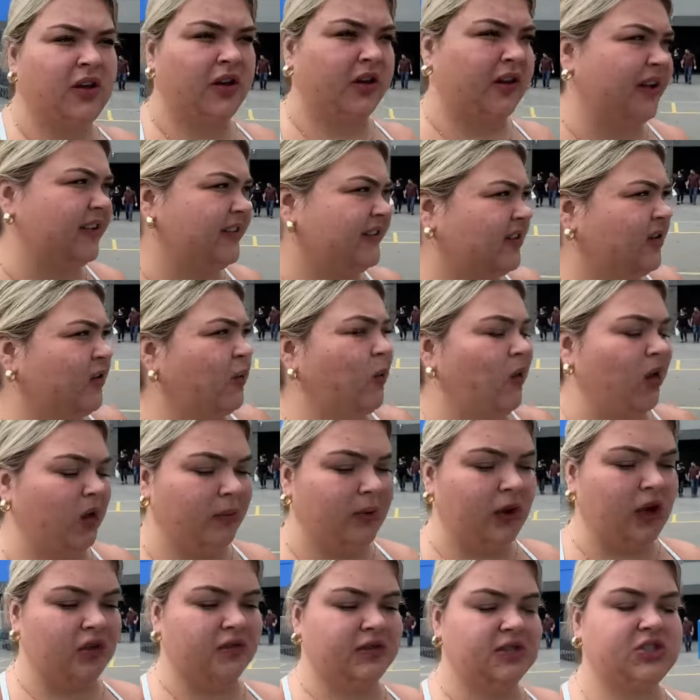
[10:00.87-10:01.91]
Right,
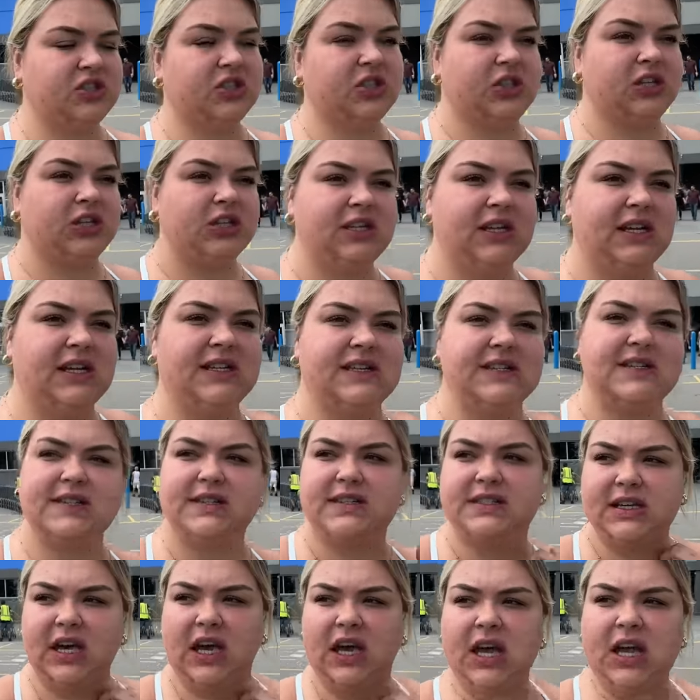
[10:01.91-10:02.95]
Walmart return is
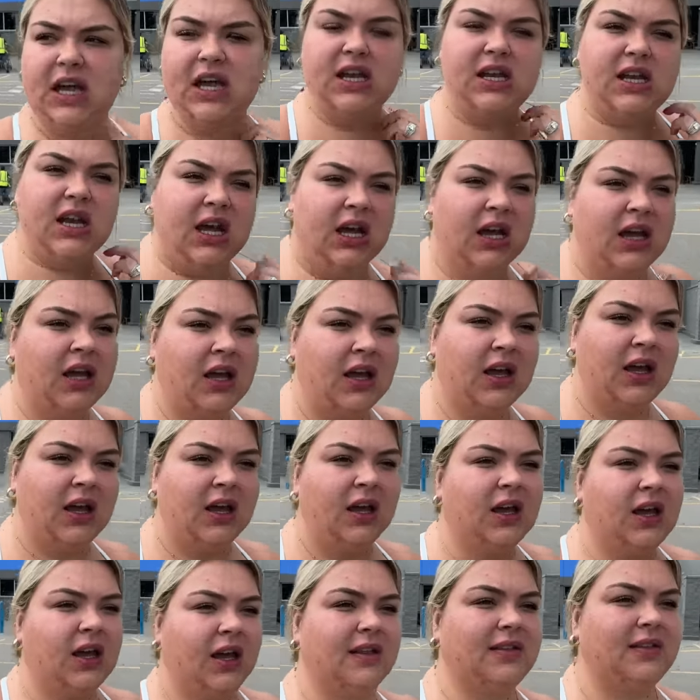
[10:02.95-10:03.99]
done.
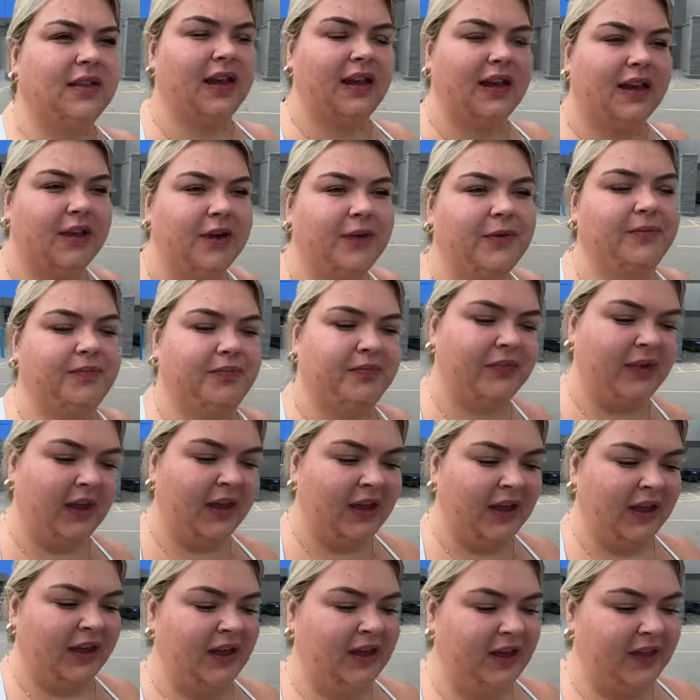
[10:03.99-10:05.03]
It's like
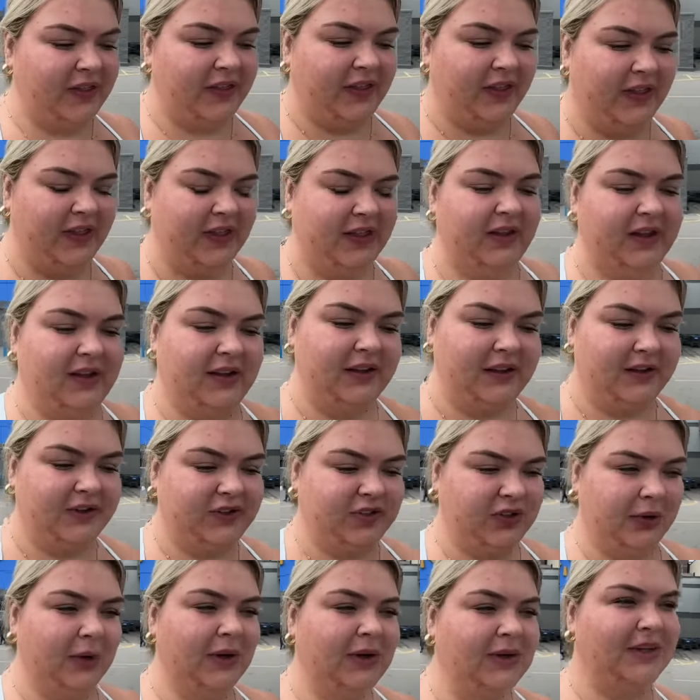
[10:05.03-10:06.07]
the
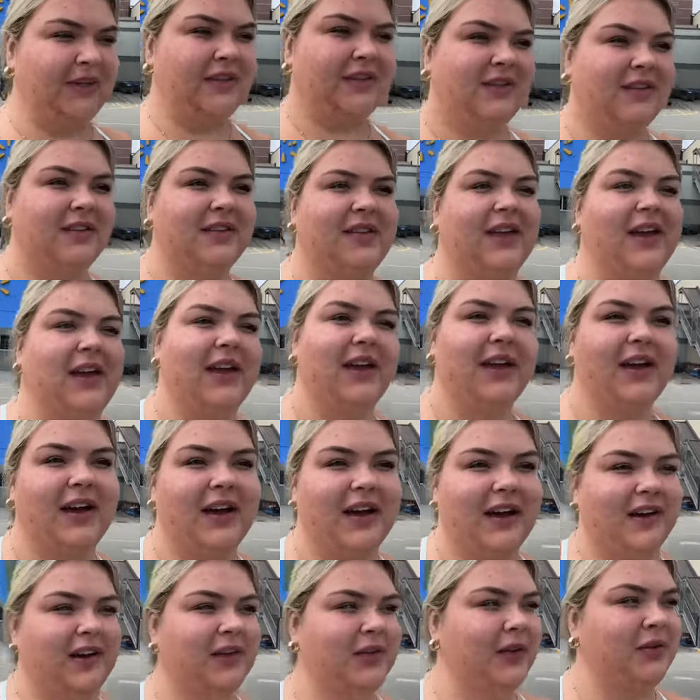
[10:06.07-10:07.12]
shorts.
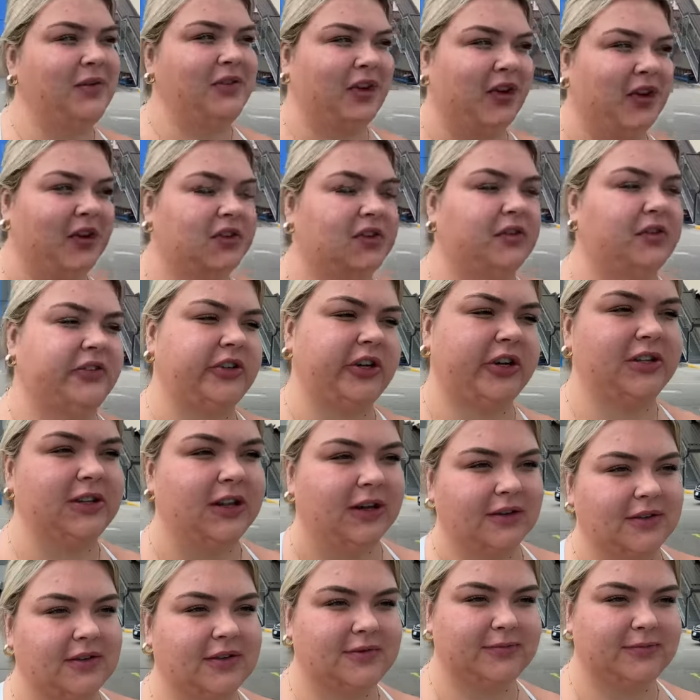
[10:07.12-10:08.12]
It was hard to return those.